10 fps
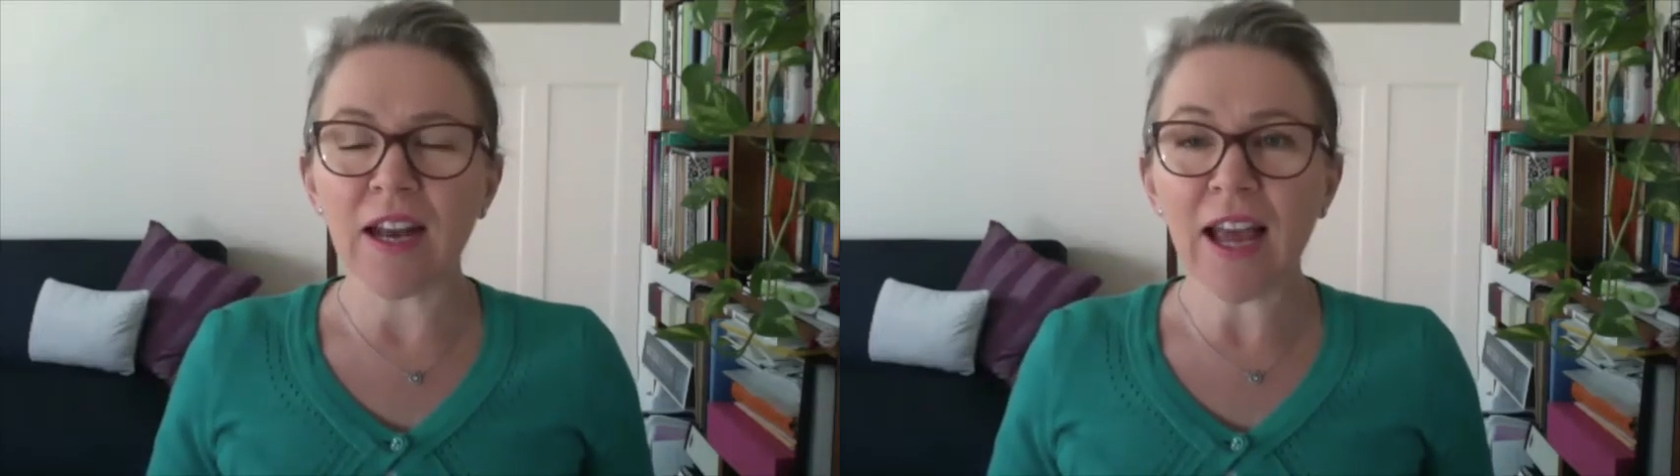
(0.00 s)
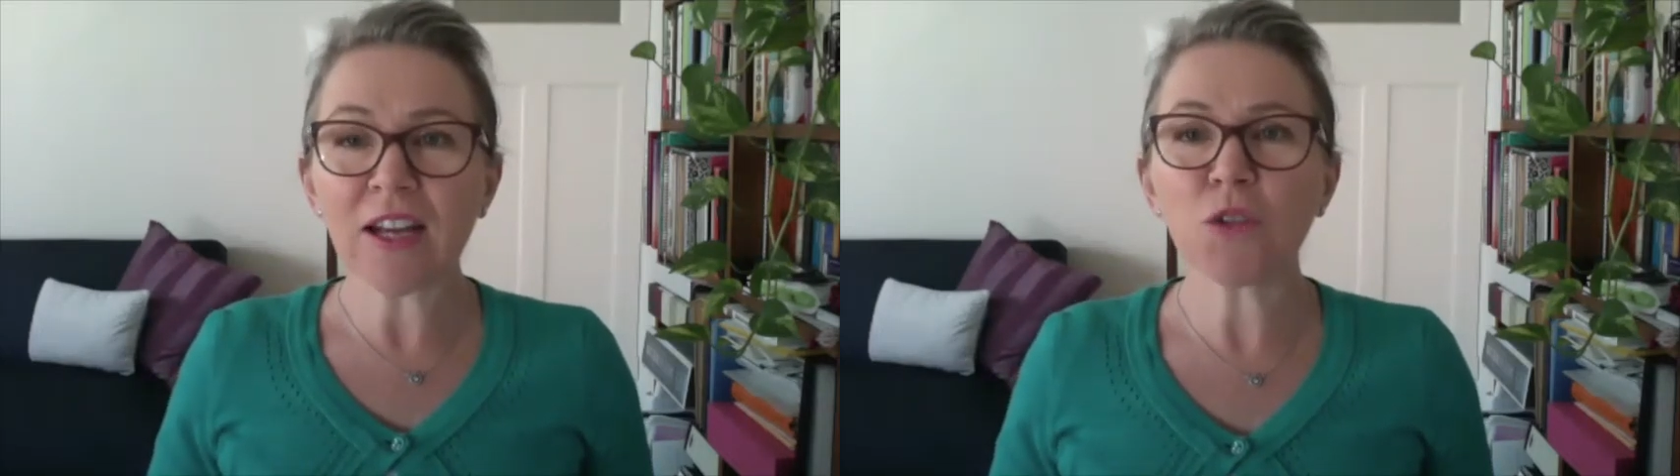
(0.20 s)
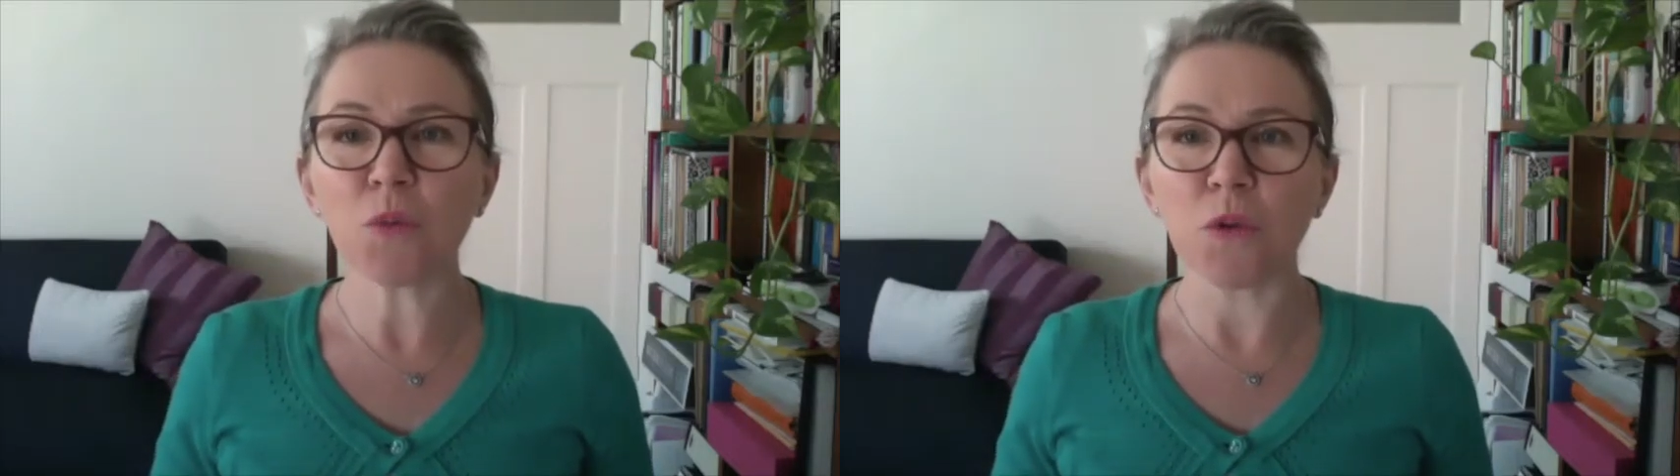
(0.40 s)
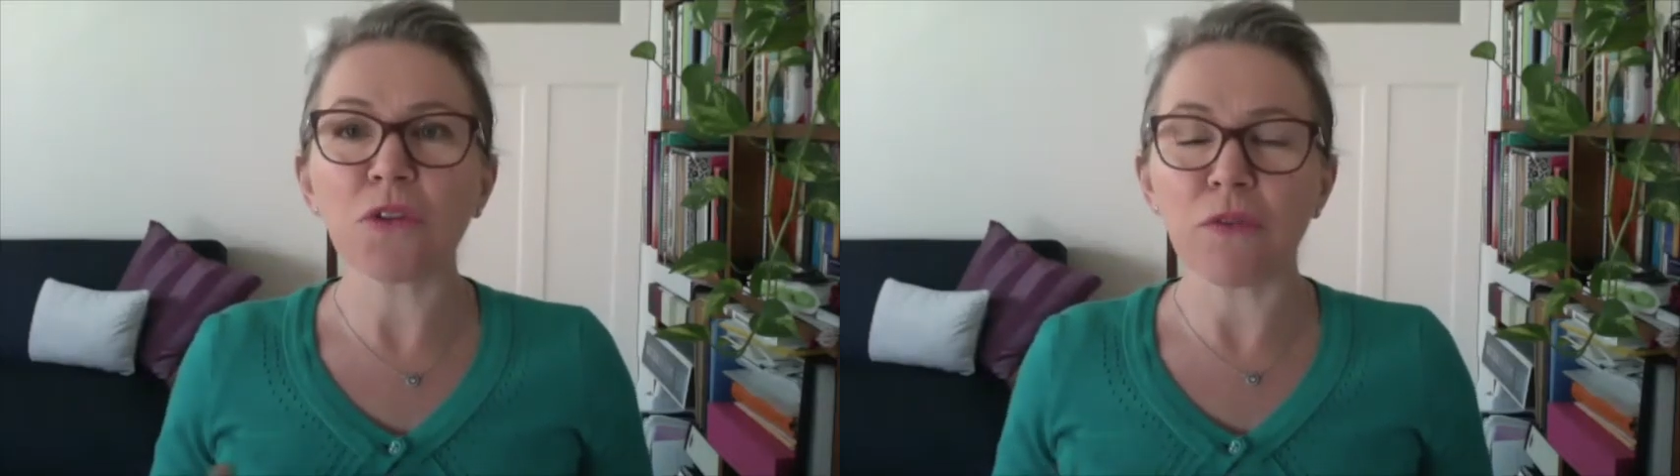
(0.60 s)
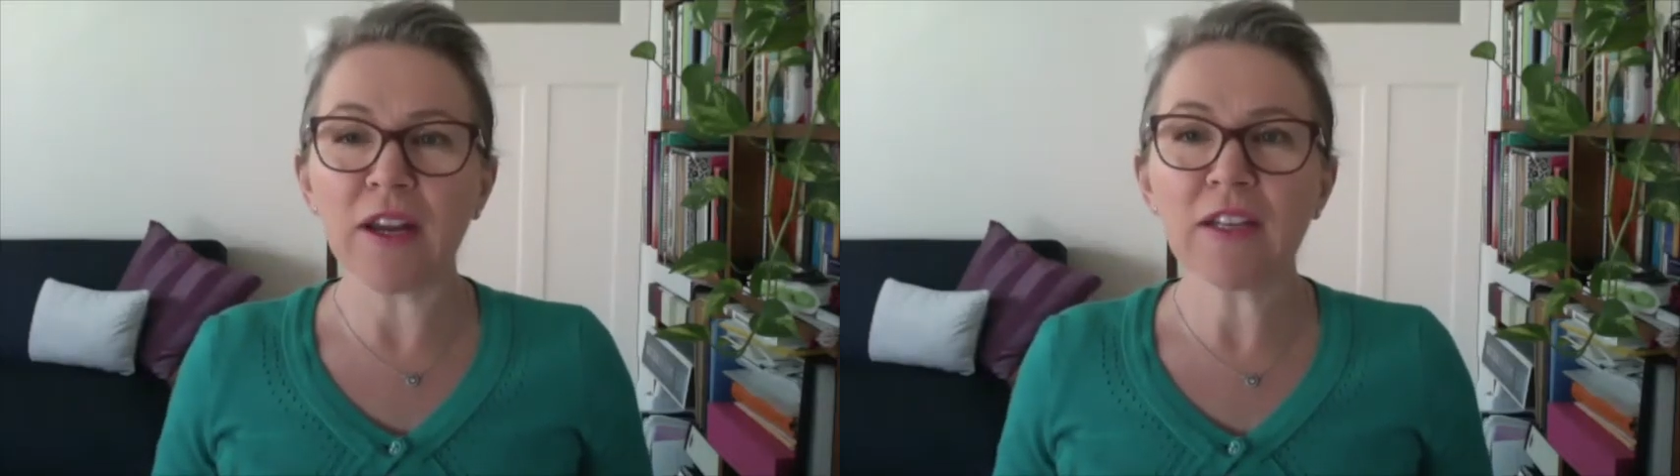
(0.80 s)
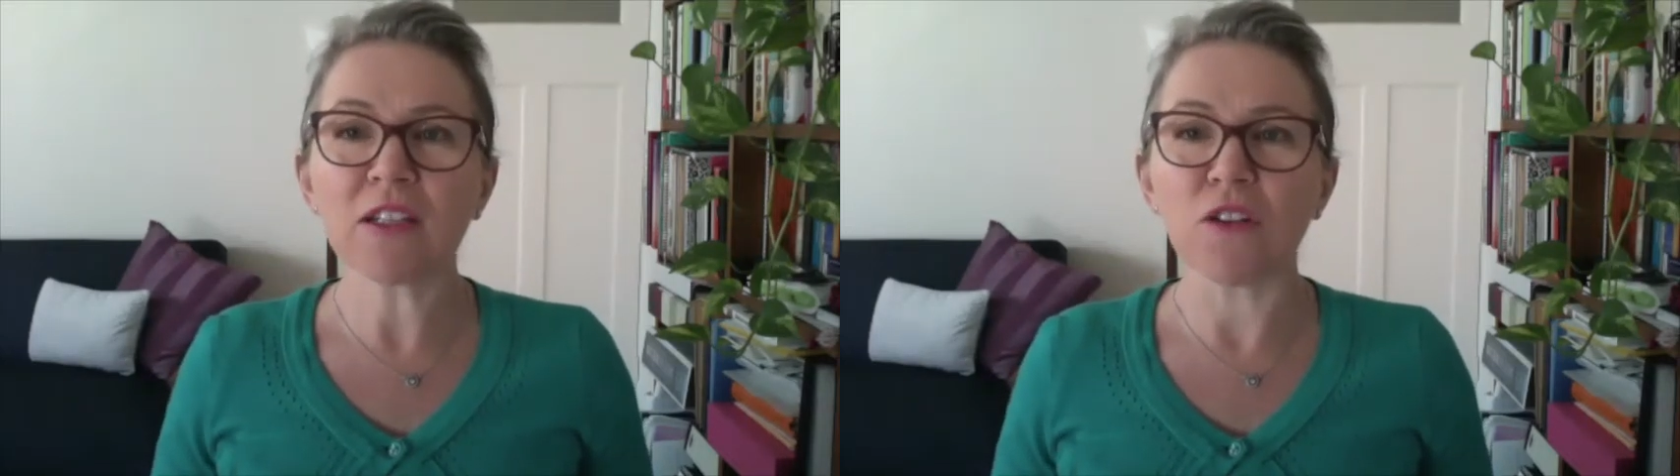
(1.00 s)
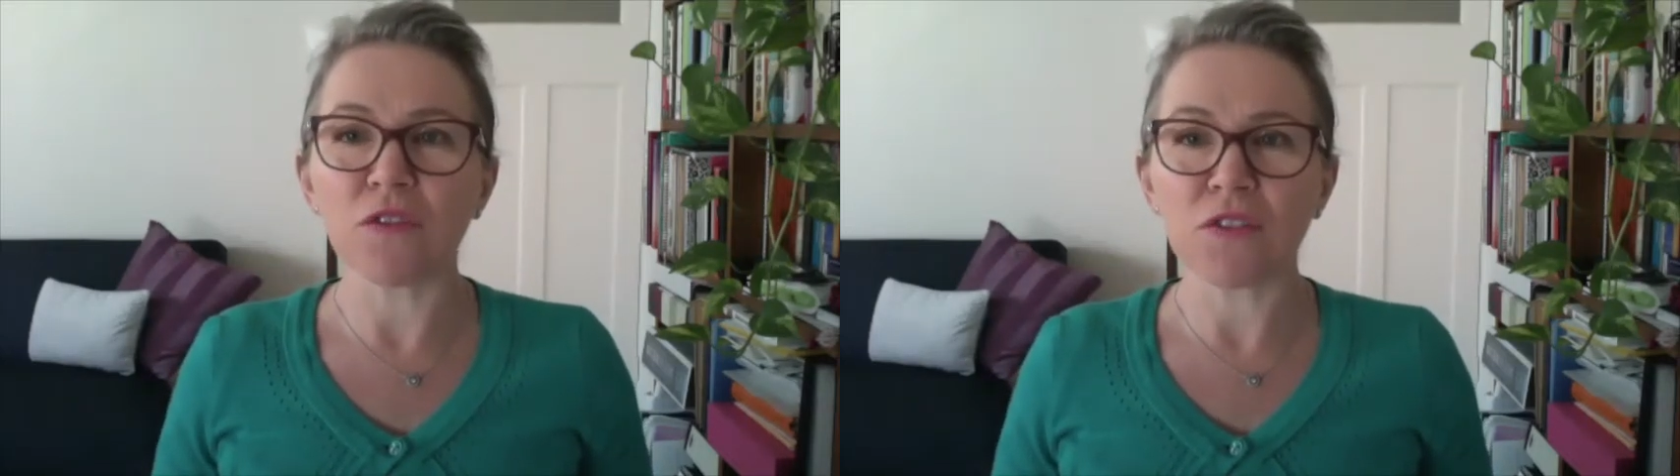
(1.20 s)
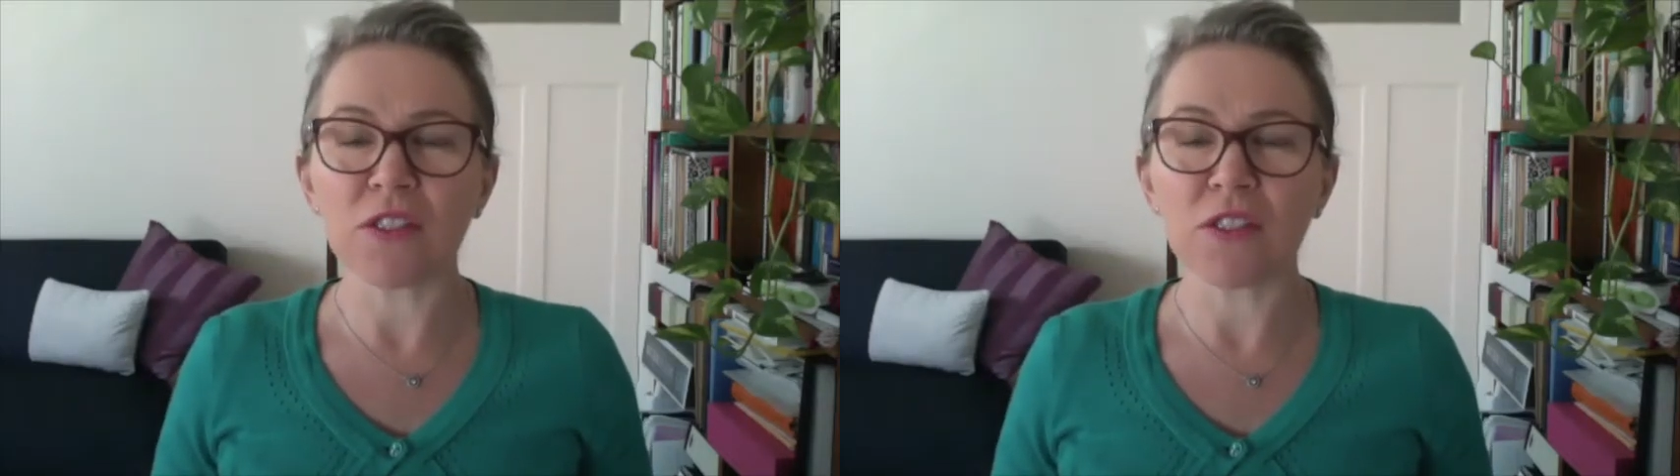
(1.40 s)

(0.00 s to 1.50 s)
actual threat of